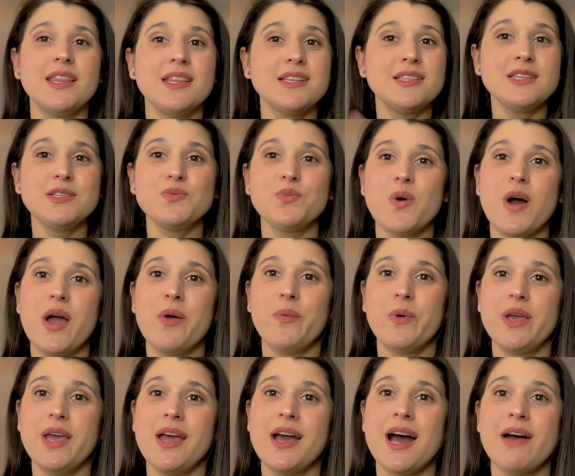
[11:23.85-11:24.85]
this is why
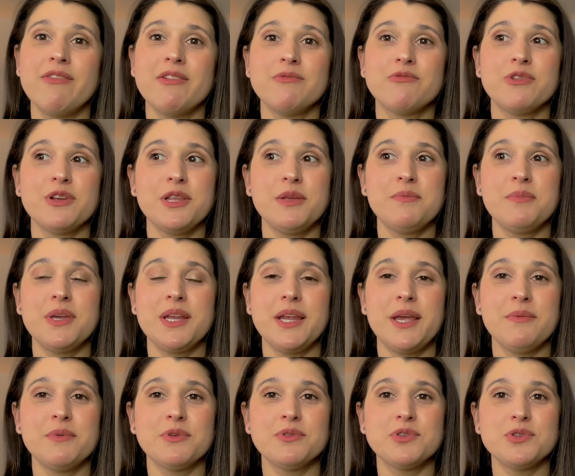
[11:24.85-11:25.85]
we haven't really been
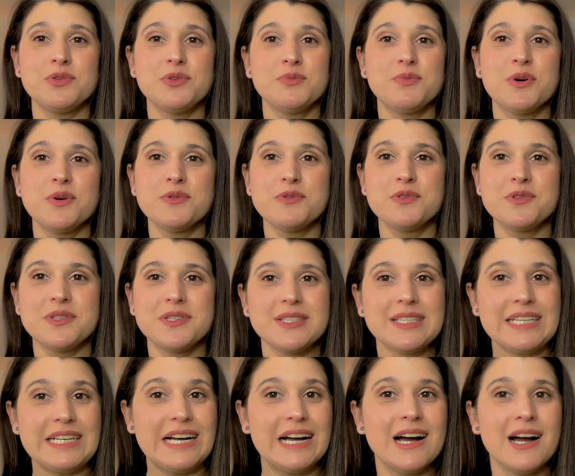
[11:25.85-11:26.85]
able to post
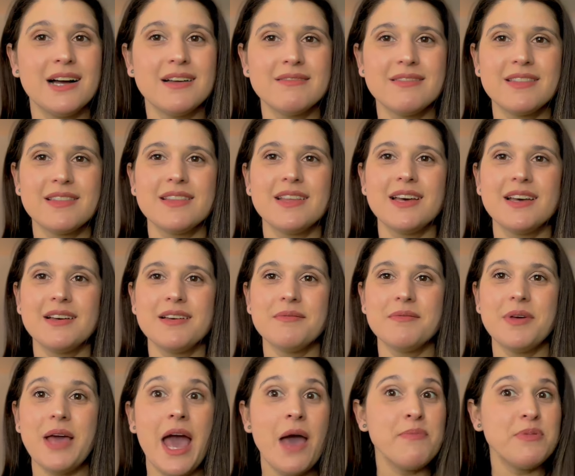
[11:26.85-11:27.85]

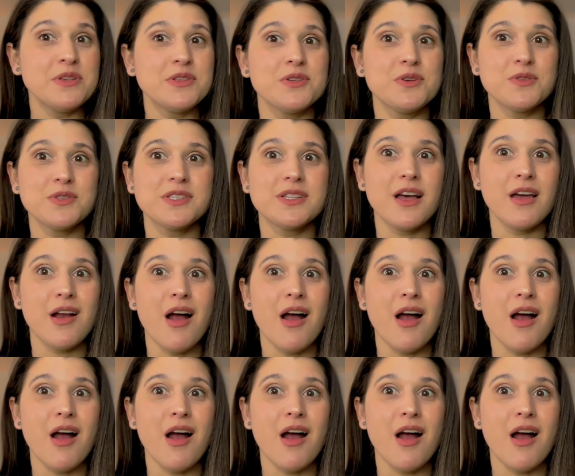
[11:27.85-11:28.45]
episodes that